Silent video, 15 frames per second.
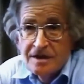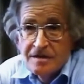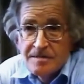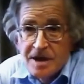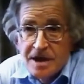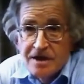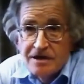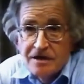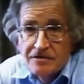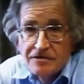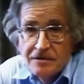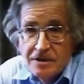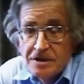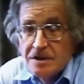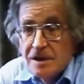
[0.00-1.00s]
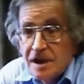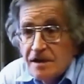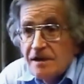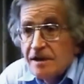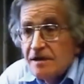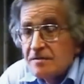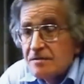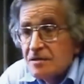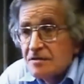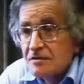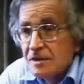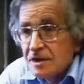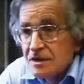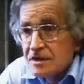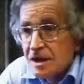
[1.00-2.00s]
And the payoff was allowing them
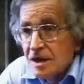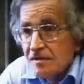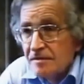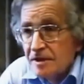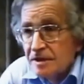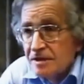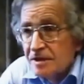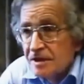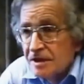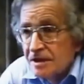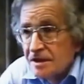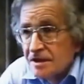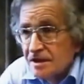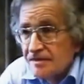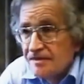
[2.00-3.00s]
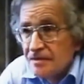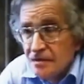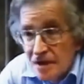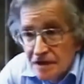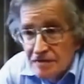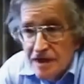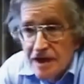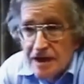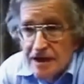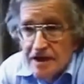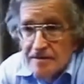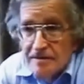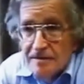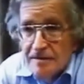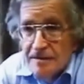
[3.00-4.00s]
to reestablish the drug
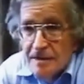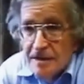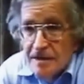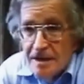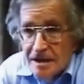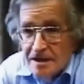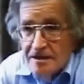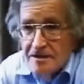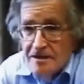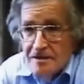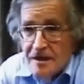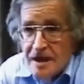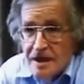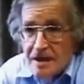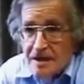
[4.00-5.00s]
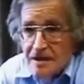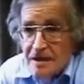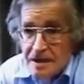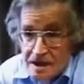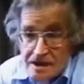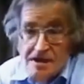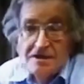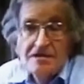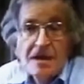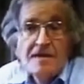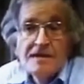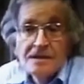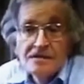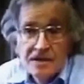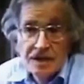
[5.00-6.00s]
racket, the heroin racket. And that's the
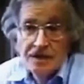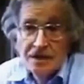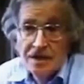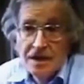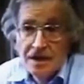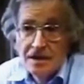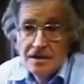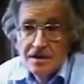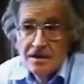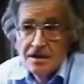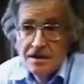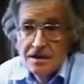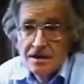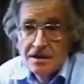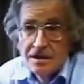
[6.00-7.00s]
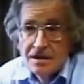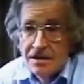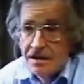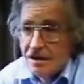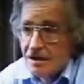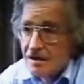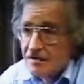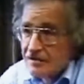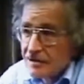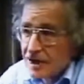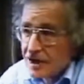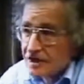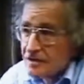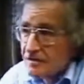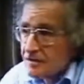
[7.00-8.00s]
famous French connection.
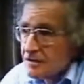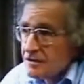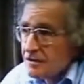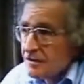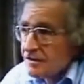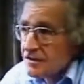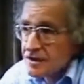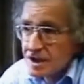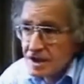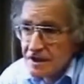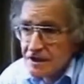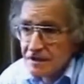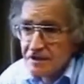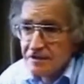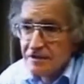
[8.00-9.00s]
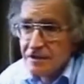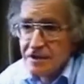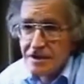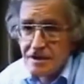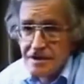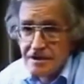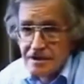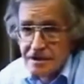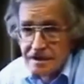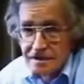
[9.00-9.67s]
France was sort of the center of the